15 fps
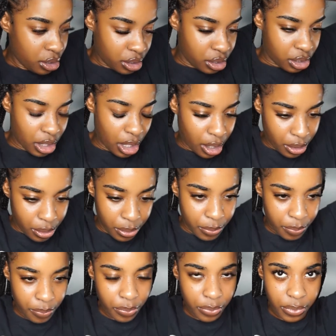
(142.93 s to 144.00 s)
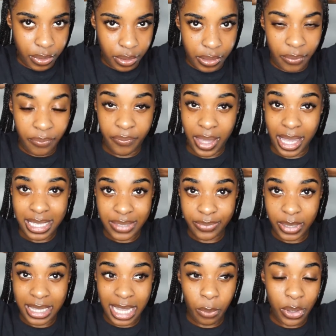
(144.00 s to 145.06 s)
So the first
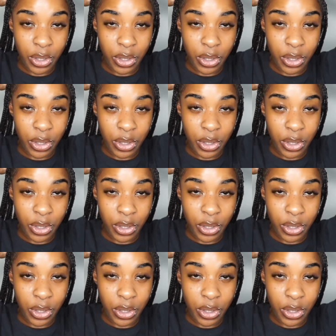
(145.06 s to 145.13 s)
thing that